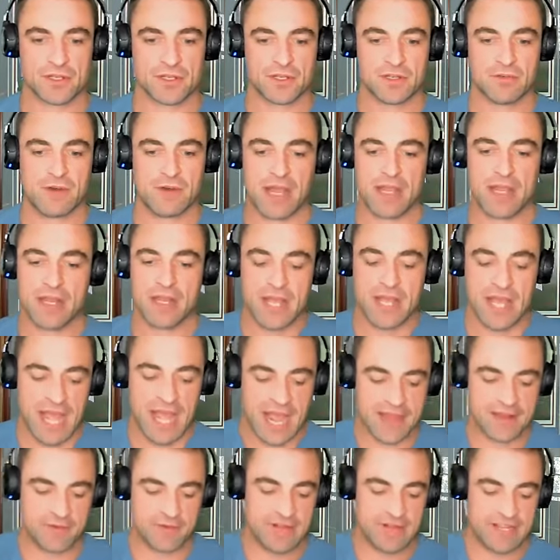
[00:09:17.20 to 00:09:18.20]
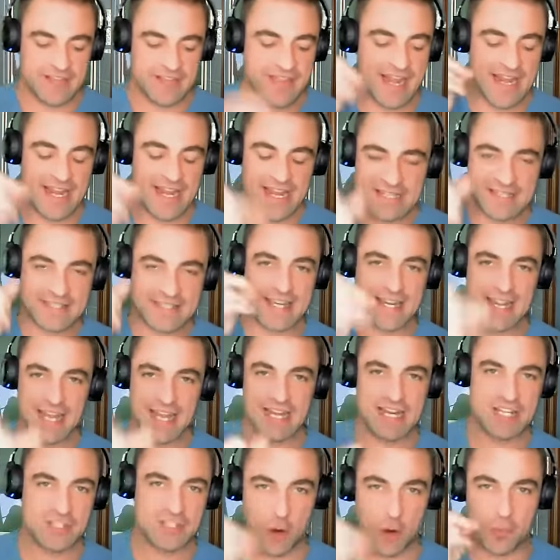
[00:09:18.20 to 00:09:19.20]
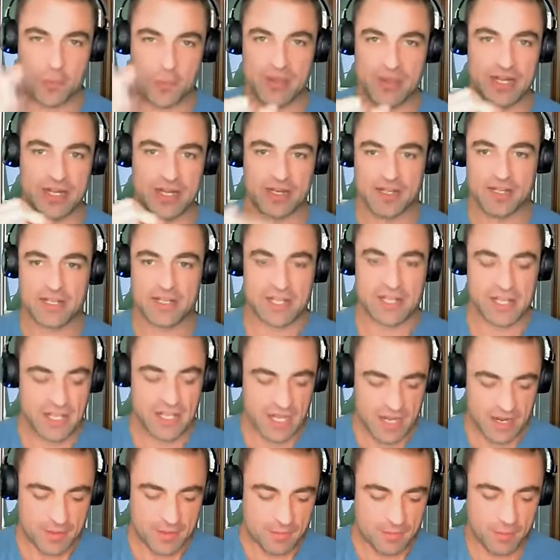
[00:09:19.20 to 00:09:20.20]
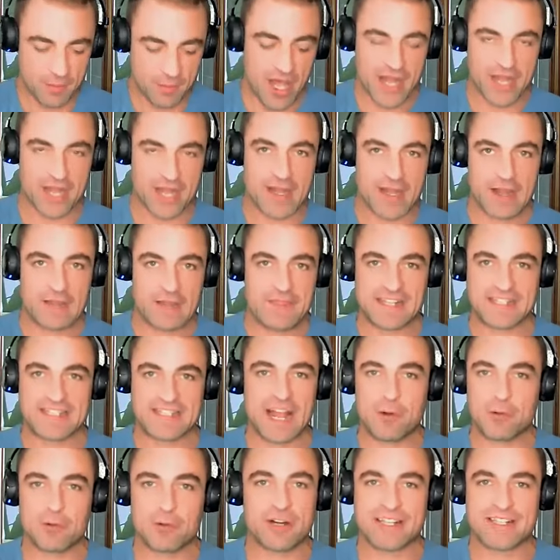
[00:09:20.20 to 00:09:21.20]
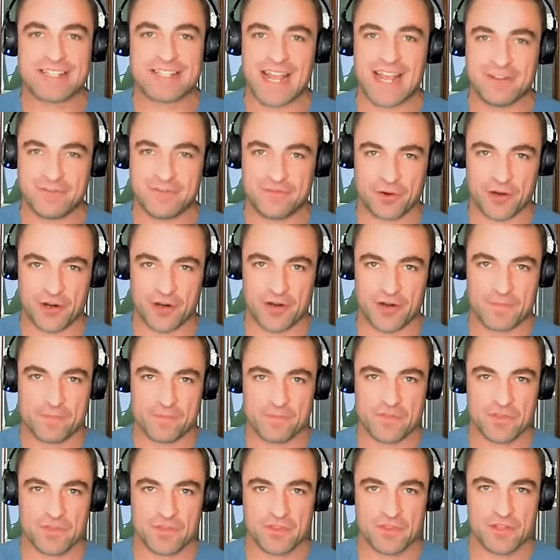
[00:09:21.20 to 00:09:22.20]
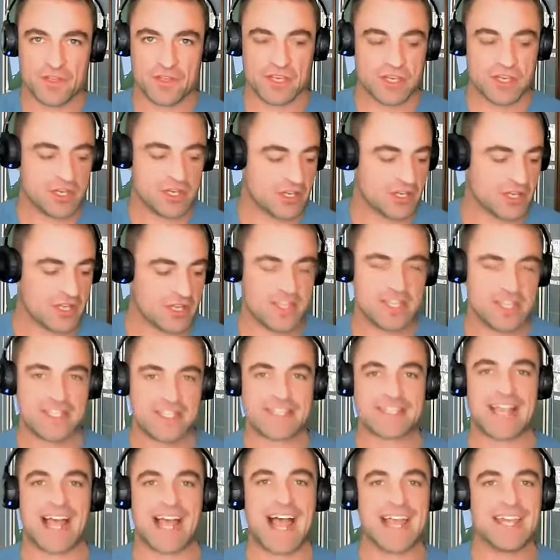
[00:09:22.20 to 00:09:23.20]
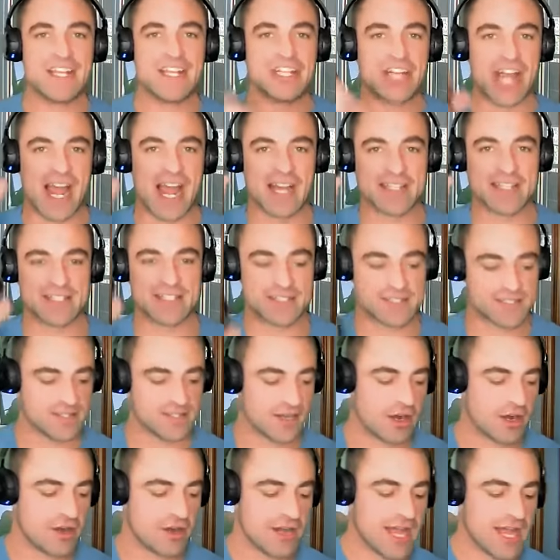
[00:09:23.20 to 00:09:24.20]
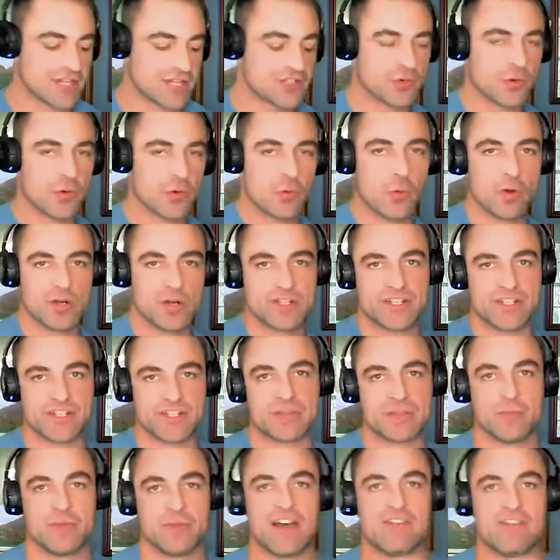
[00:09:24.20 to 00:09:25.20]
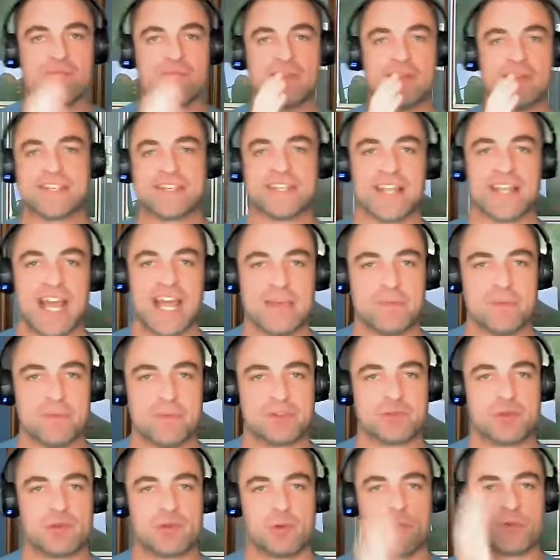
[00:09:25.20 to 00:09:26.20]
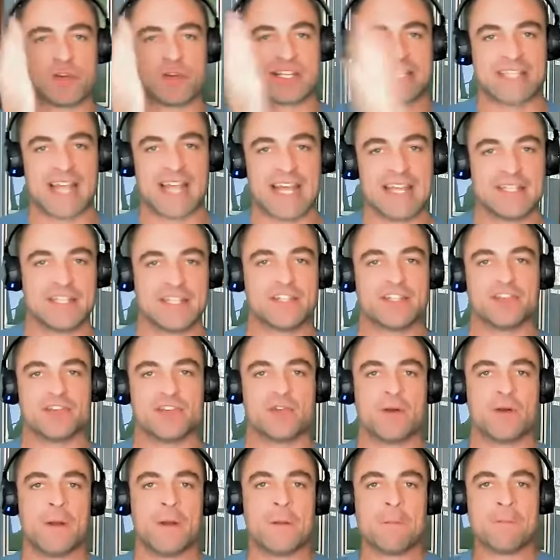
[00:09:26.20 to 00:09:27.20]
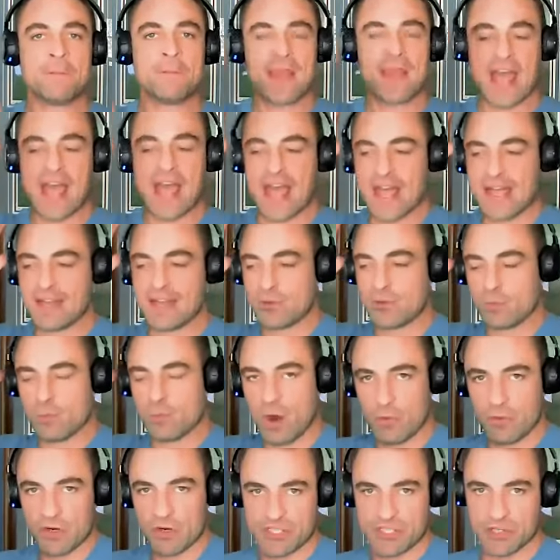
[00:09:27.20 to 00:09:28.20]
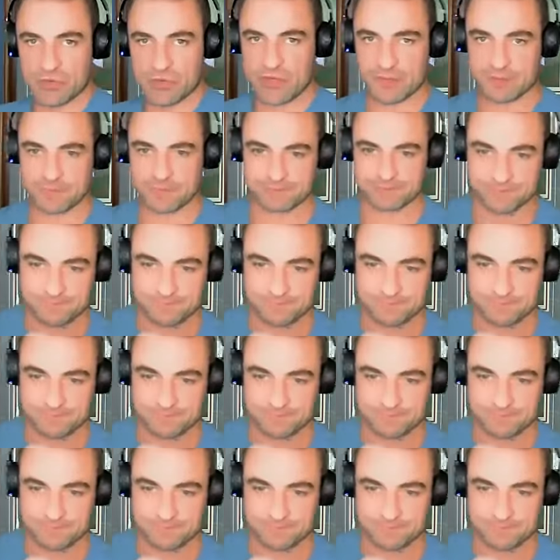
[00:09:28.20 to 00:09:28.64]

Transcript: Right? And we get that instant hit of dopamine. But that's not what we're designed for. This has hijacked our natural reward system. We have misalignment between what we're designed to do and what we're doing.